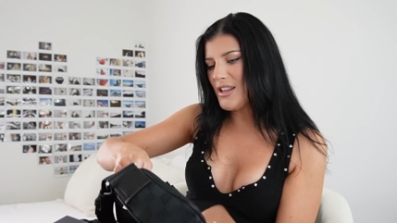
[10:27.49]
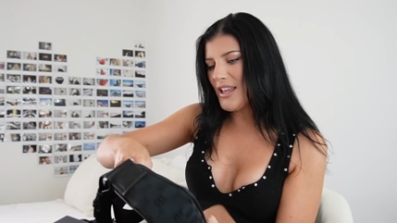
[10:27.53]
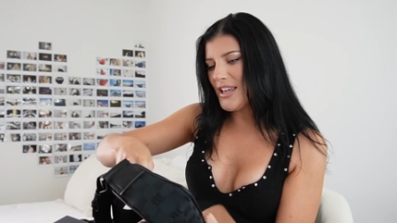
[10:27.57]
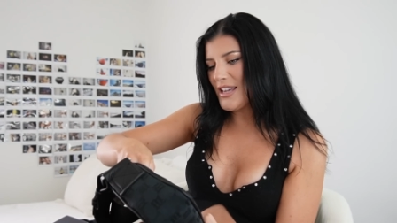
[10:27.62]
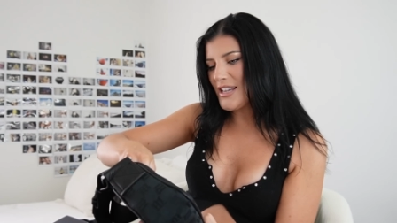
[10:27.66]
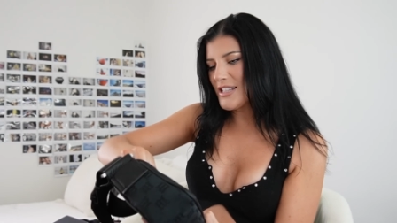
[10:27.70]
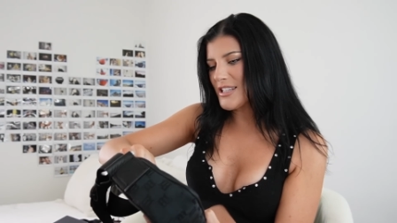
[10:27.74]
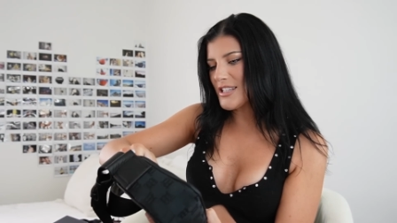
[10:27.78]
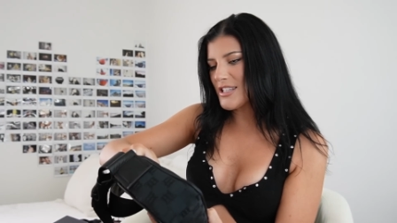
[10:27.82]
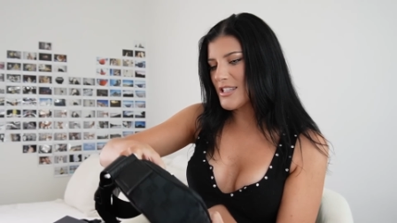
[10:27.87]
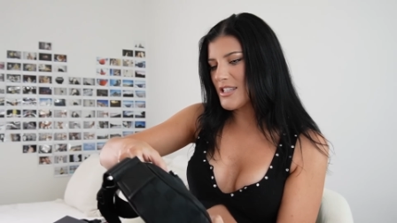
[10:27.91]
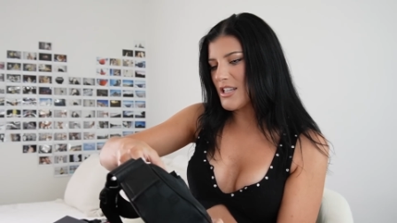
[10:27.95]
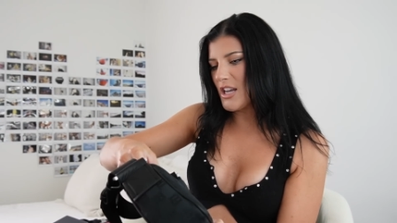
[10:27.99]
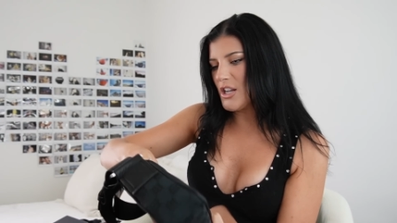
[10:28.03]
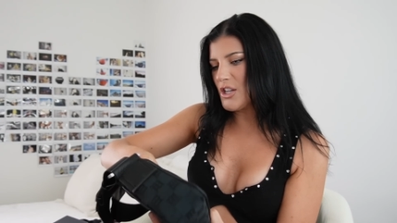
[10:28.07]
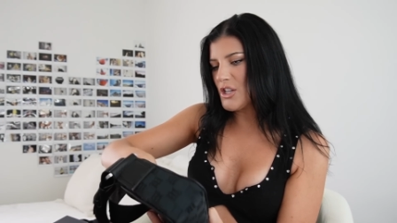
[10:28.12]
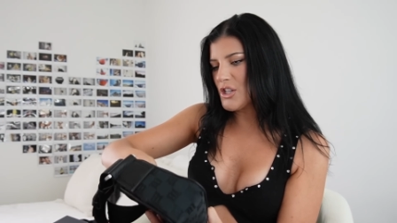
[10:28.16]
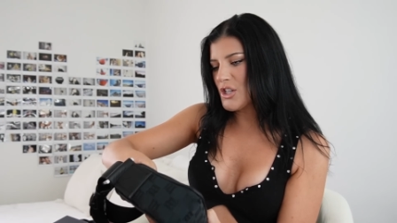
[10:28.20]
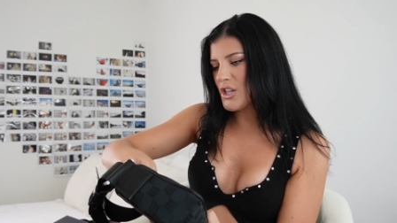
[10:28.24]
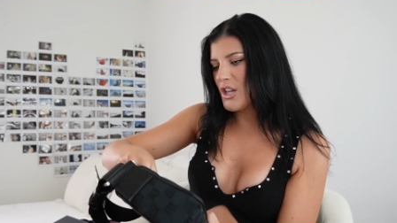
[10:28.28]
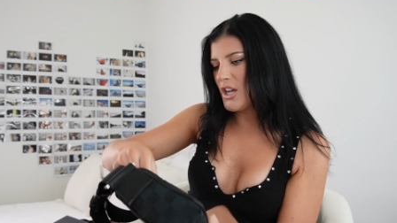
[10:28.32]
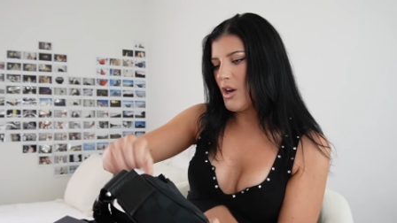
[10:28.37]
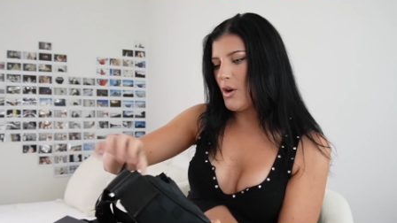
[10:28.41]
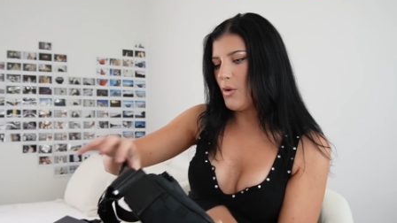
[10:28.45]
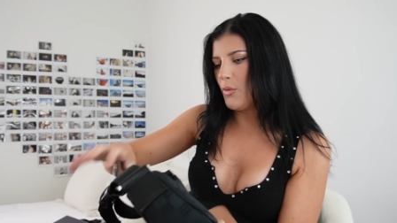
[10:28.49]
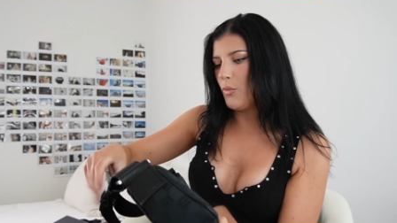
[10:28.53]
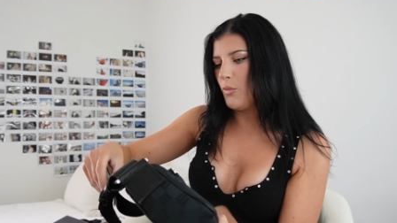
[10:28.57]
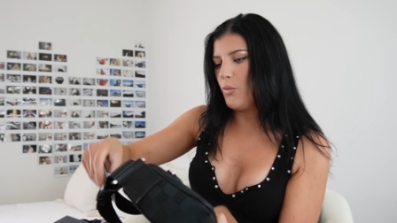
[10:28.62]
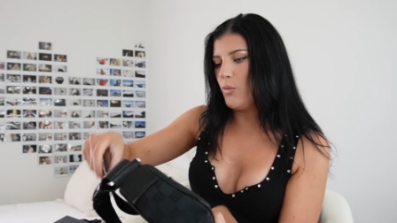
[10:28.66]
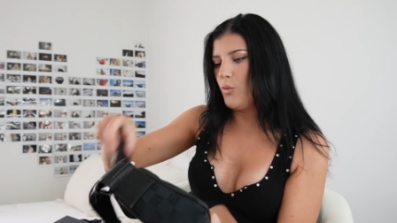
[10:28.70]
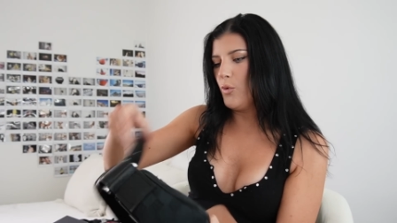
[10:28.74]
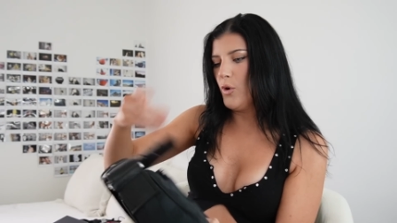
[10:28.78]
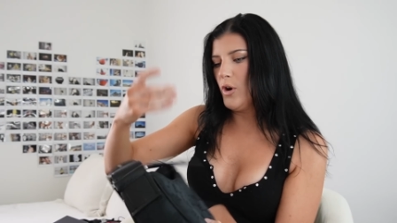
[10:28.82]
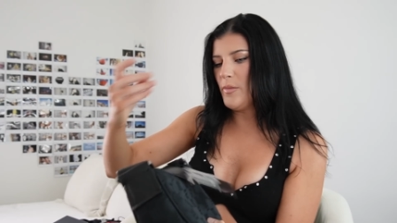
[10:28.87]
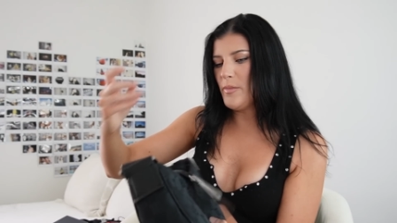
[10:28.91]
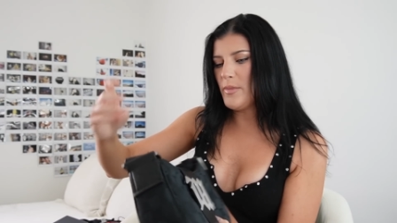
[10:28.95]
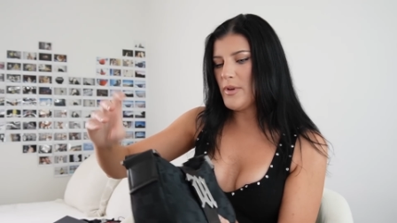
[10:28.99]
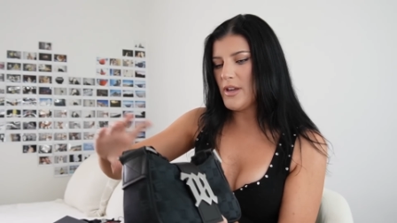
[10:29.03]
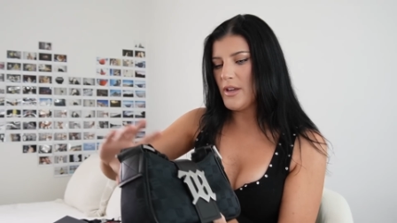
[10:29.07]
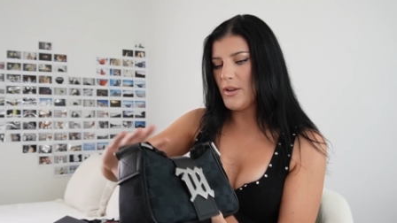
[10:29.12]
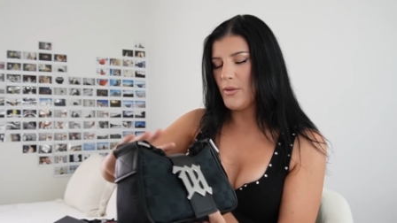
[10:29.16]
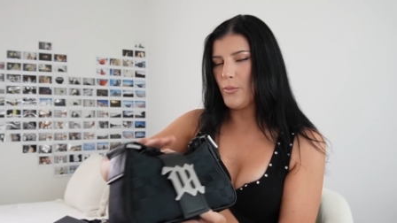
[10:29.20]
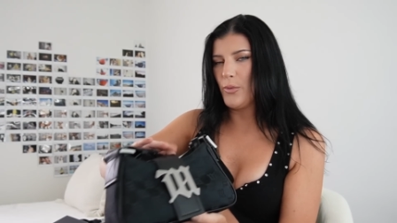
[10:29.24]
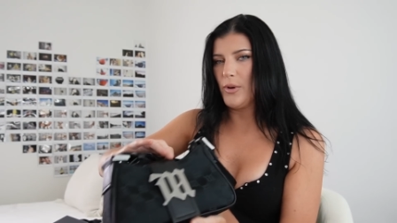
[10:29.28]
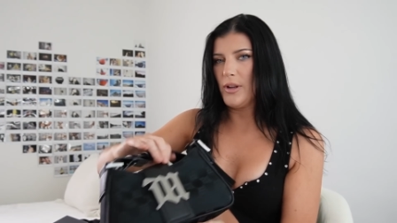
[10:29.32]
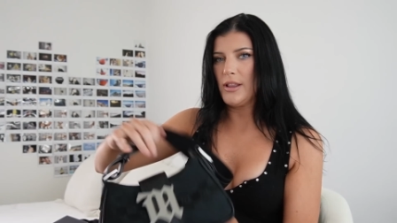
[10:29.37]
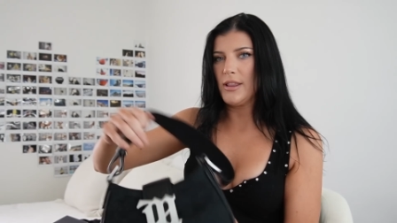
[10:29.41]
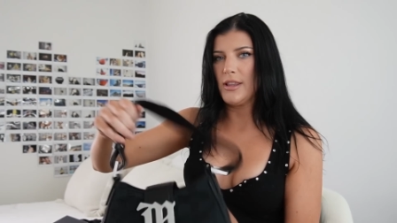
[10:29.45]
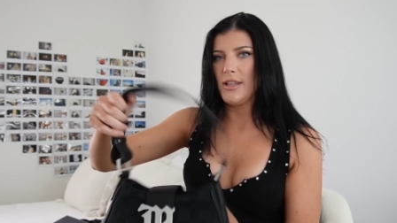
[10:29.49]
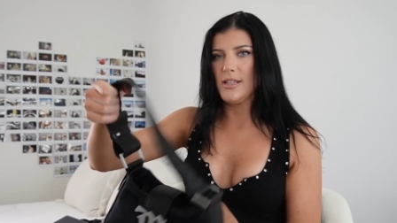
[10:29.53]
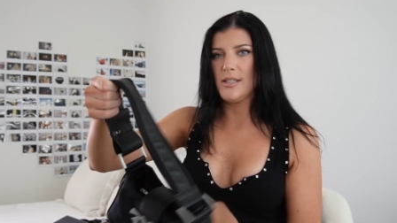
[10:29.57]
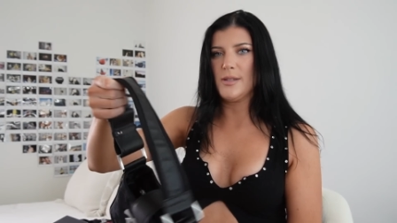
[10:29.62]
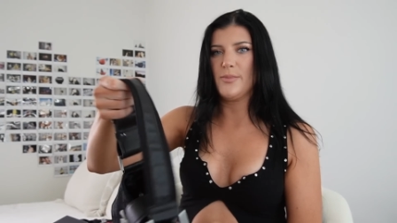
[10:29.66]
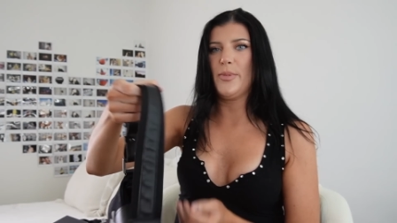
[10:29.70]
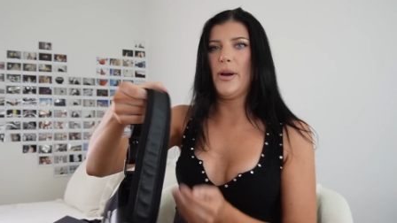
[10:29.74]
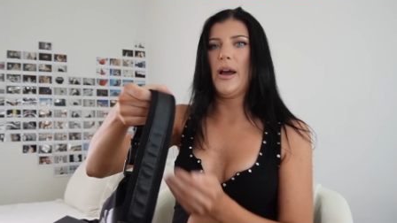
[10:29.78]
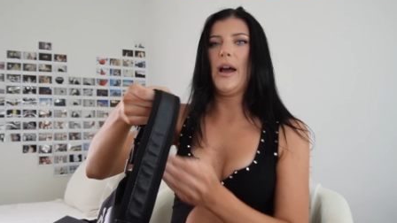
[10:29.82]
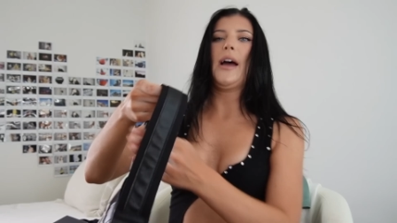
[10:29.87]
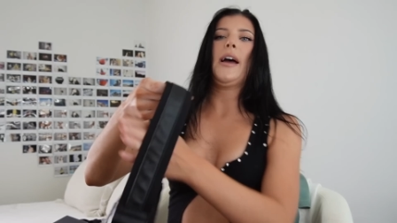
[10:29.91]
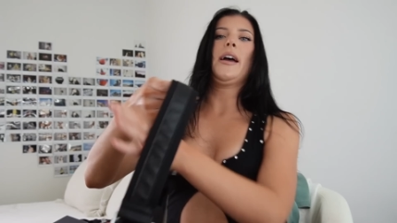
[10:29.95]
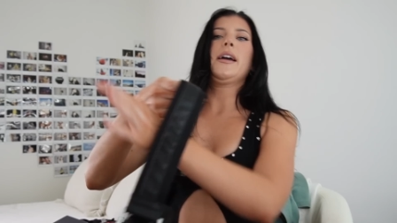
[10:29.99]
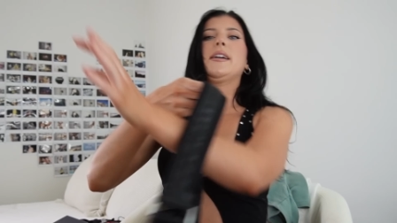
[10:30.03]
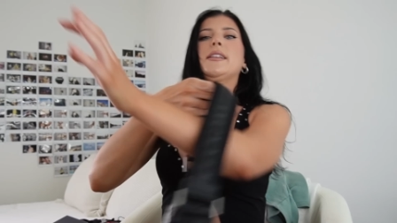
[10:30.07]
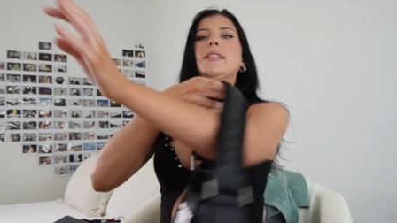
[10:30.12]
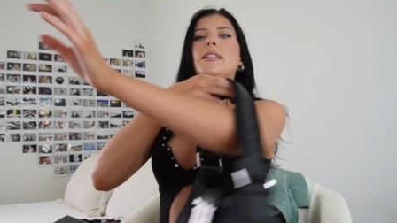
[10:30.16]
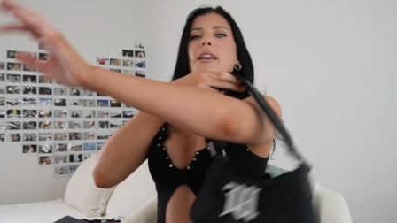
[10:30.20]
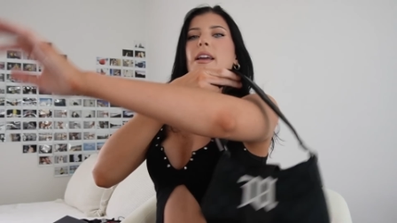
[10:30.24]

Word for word: like such a woman with this bag.